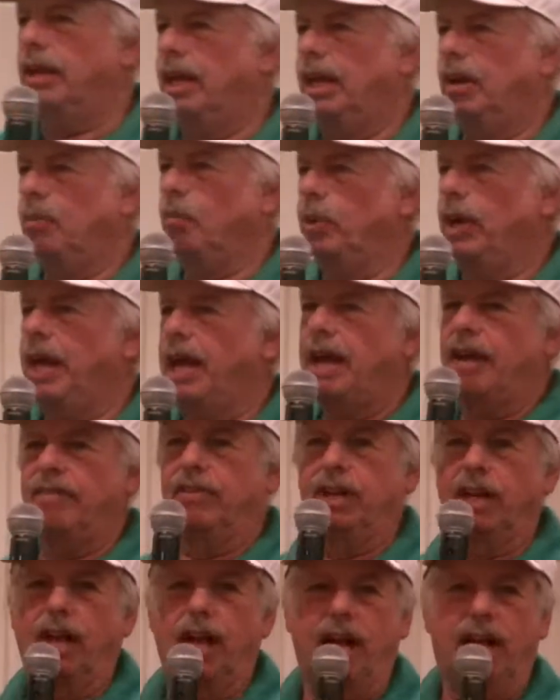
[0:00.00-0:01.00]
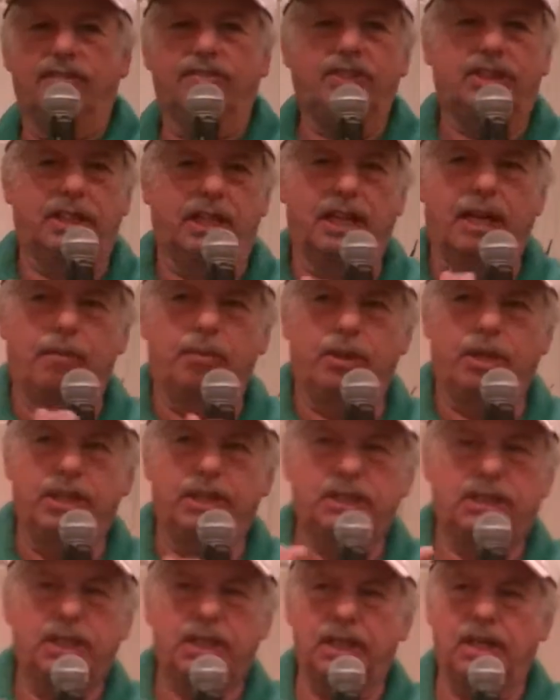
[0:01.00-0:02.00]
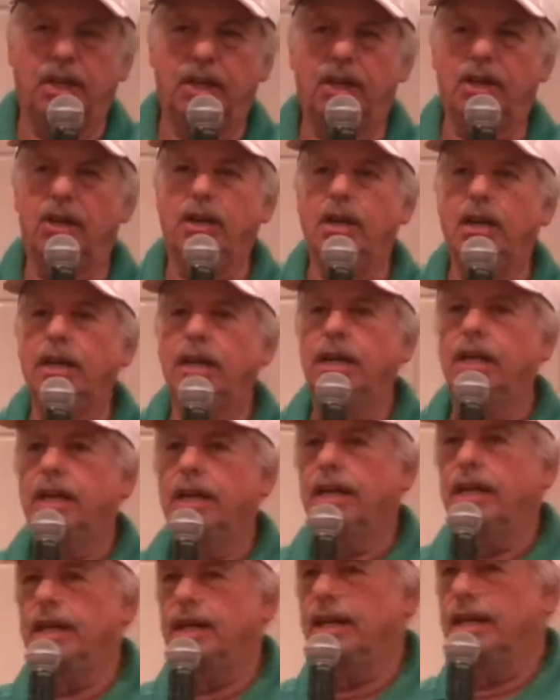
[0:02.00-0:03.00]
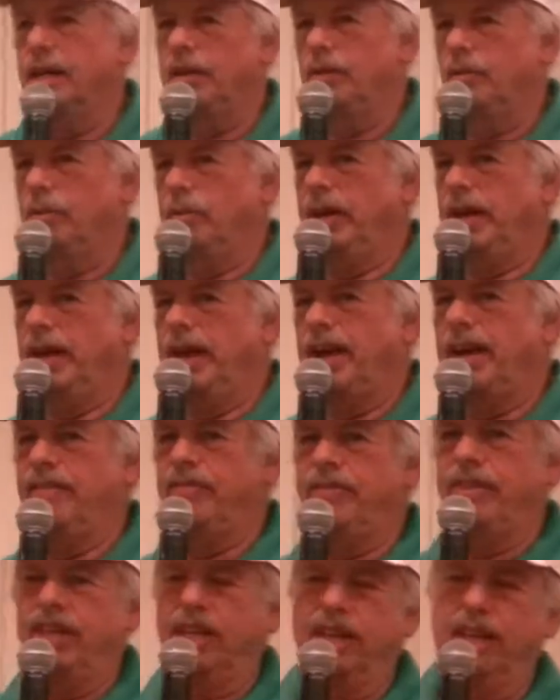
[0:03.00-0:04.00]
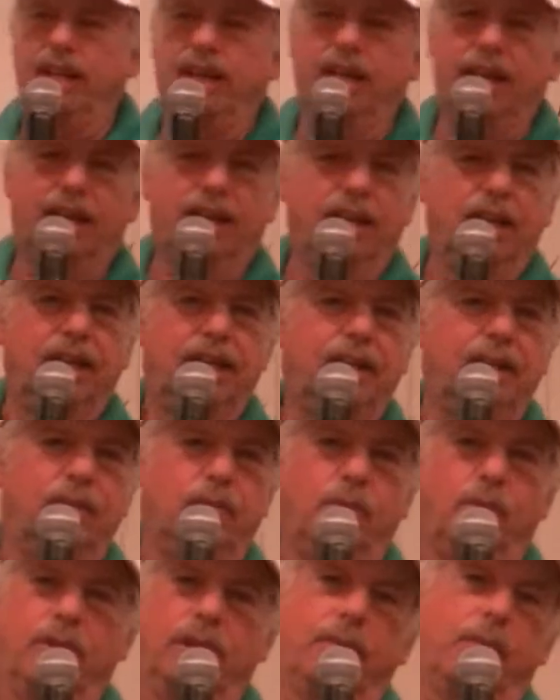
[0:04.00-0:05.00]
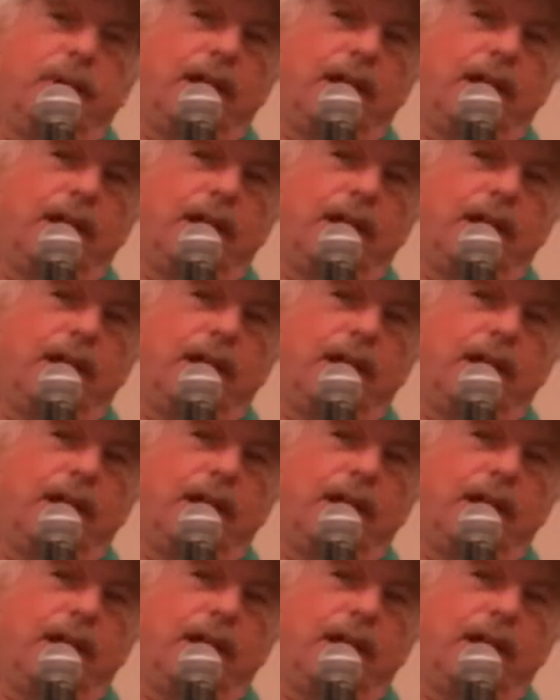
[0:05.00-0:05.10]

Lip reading: And we have a lot of celebrities here. We have another one of